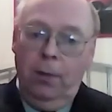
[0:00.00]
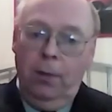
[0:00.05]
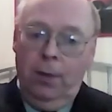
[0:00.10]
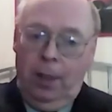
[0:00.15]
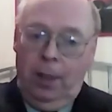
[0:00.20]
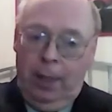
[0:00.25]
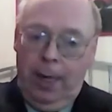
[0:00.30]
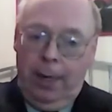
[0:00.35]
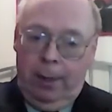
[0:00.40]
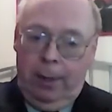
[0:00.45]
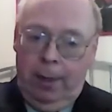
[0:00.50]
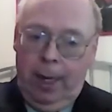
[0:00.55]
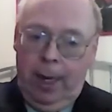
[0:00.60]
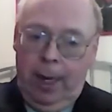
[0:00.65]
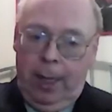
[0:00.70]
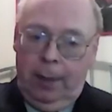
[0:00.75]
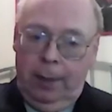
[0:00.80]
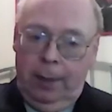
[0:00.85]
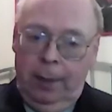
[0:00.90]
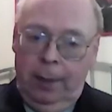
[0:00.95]
the
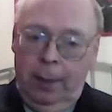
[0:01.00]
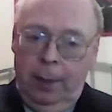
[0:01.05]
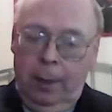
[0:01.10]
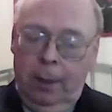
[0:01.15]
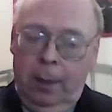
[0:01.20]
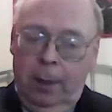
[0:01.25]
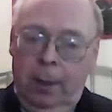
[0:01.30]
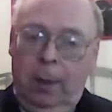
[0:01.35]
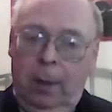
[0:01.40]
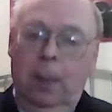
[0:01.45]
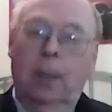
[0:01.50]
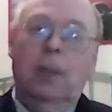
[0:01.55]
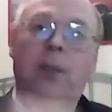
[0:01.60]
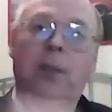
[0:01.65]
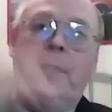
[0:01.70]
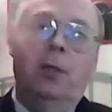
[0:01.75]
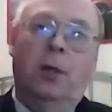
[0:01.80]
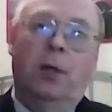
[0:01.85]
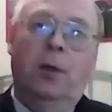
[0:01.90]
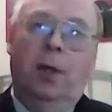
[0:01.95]
letterhead.
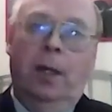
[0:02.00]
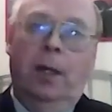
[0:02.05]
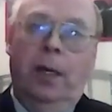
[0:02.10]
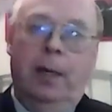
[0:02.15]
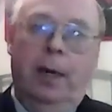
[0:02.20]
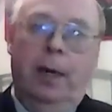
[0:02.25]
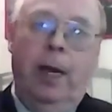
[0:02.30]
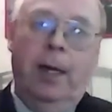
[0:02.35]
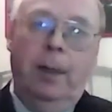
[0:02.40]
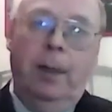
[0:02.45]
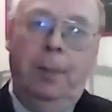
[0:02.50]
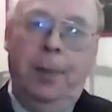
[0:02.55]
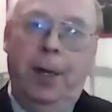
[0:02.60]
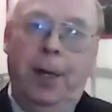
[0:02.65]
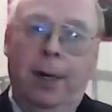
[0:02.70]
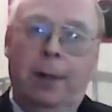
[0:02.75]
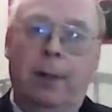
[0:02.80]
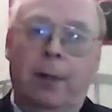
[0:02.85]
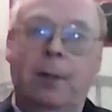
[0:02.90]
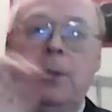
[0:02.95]
So the letterhead
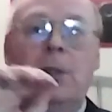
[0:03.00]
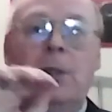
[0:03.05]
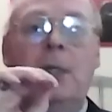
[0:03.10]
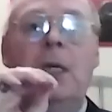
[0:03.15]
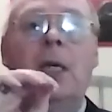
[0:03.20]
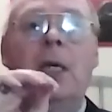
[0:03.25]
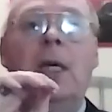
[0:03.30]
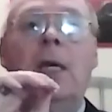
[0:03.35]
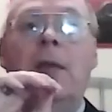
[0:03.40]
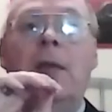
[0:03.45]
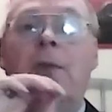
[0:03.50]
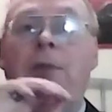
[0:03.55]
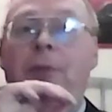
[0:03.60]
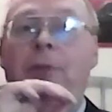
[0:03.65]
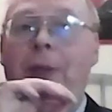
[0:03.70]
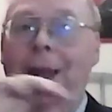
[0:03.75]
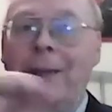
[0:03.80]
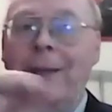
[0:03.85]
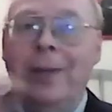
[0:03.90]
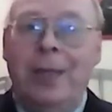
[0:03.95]
appears,
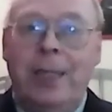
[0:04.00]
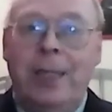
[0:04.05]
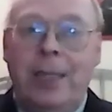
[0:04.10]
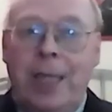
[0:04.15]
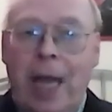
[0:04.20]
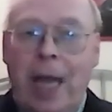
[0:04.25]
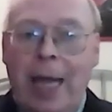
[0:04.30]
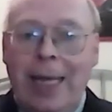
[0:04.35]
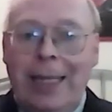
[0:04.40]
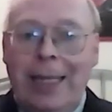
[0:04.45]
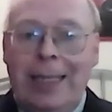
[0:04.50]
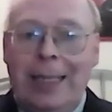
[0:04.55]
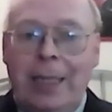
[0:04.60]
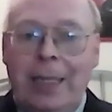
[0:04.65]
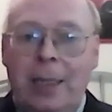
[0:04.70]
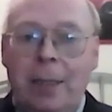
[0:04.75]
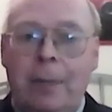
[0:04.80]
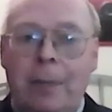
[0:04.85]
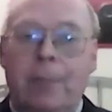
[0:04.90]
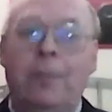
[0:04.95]
then the
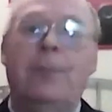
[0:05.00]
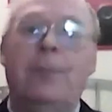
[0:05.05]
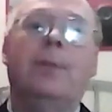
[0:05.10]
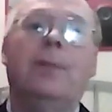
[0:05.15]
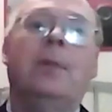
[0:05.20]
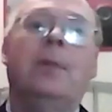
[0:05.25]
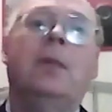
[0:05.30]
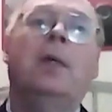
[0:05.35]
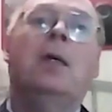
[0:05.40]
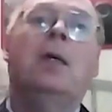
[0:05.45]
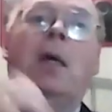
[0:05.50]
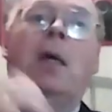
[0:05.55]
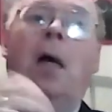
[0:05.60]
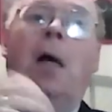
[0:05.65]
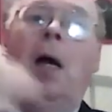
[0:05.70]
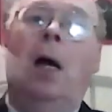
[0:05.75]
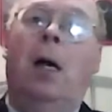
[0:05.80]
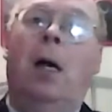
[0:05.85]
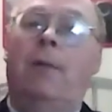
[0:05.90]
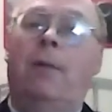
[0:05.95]
date.
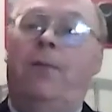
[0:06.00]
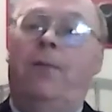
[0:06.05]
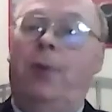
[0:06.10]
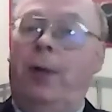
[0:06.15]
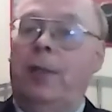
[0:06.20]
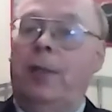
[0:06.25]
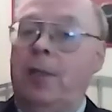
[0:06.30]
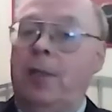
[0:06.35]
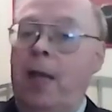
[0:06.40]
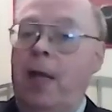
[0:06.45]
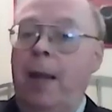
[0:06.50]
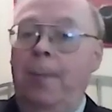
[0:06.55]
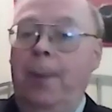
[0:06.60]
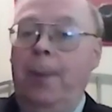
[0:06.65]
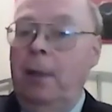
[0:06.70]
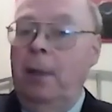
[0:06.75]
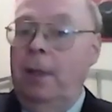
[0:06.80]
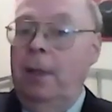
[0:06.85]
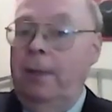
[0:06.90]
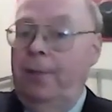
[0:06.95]
For
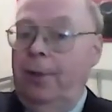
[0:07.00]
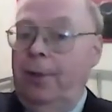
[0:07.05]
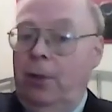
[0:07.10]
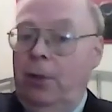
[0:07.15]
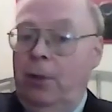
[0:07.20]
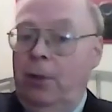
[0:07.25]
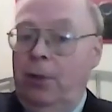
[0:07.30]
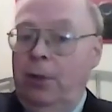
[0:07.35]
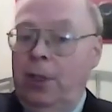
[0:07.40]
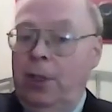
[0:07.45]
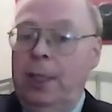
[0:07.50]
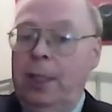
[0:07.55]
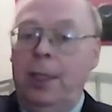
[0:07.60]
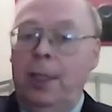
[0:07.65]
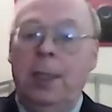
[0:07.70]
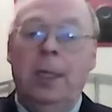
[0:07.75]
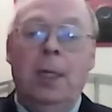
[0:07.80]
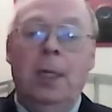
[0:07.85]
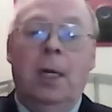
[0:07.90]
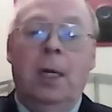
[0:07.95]
example, if you're
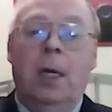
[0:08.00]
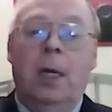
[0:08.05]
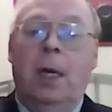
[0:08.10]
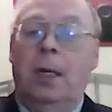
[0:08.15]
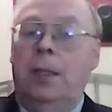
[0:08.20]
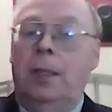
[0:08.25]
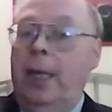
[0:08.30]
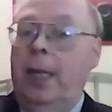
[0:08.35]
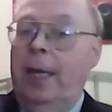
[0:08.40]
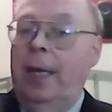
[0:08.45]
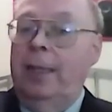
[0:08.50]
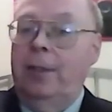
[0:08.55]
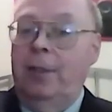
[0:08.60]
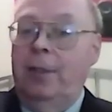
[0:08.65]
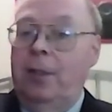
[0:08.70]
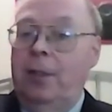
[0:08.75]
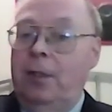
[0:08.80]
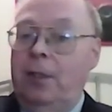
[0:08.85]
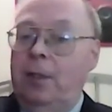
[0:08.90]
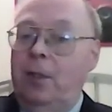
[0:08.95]
using a date
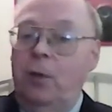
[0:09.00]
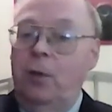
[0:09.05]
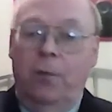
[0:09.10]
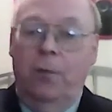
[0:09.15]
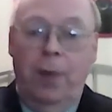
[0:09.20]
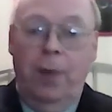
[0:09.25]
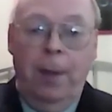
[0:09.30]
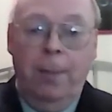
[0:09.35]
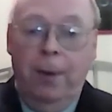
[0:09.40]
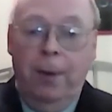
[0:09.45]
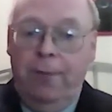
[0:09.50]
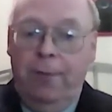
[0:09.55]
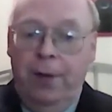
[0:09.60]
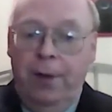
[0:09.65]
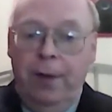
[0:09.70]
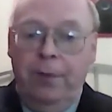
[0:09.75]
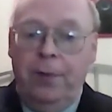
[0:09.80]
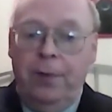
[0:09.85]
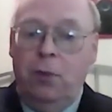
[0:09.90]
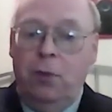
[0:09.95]
such as November
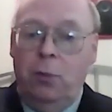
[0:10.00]
5th,